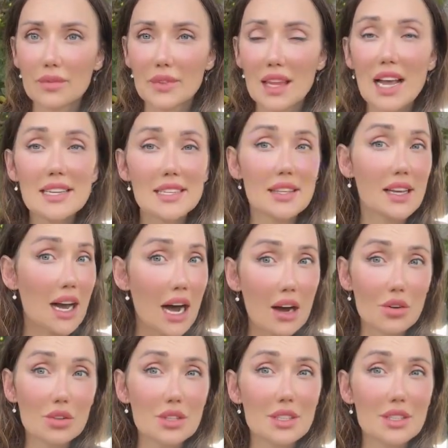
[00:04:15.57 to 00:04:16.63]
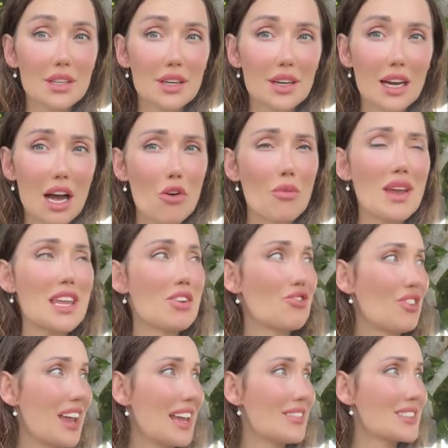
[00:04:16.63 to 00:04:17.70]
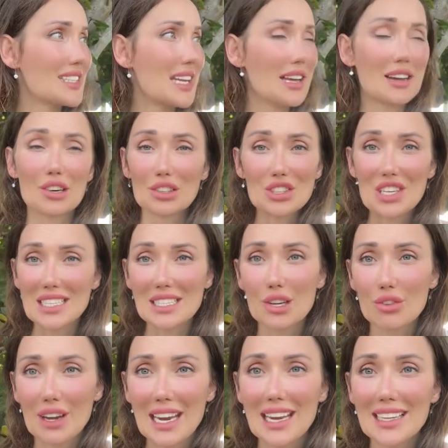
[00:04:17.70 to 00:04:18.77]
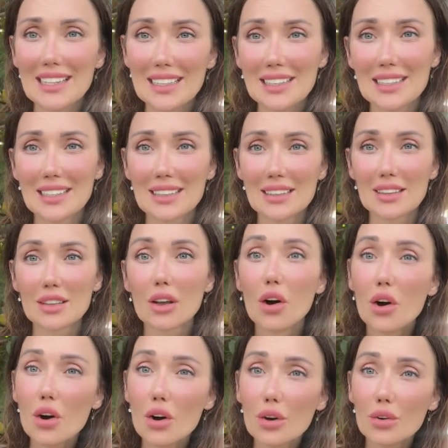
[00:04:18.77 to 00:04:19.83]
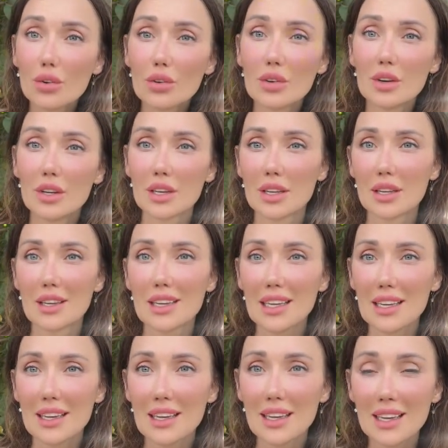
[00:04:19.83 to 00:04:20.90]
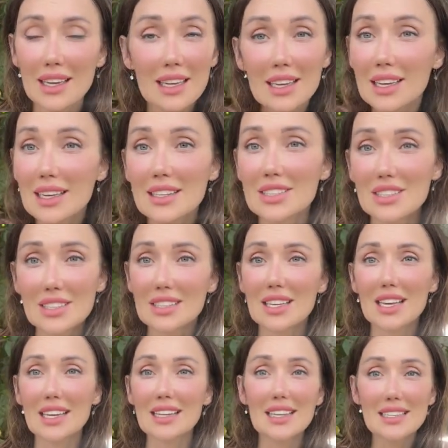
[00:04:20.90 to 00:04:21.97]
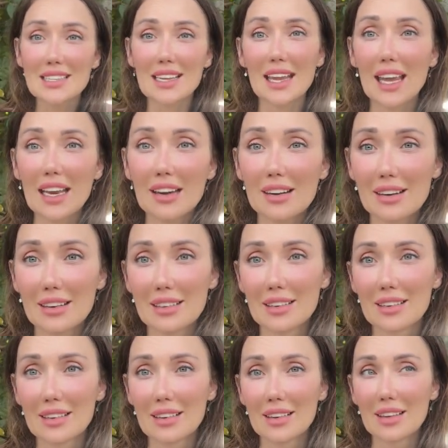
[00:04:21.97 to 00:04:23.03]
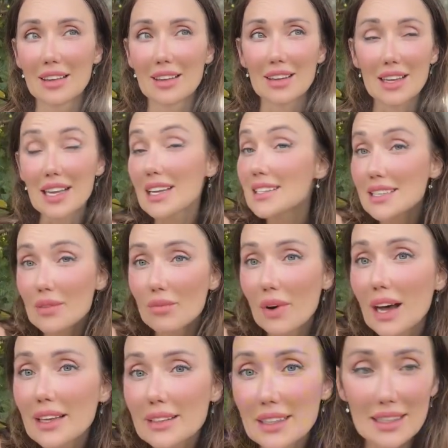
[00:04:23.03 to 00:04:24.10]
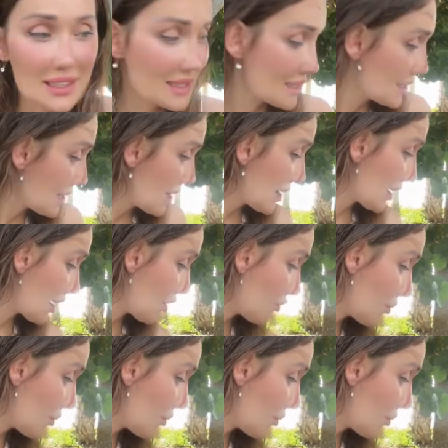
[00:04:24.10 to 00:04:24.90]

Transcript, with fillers: Does it count? How many waves he cr just created? No. It's, he doesn't care. It's abundance. How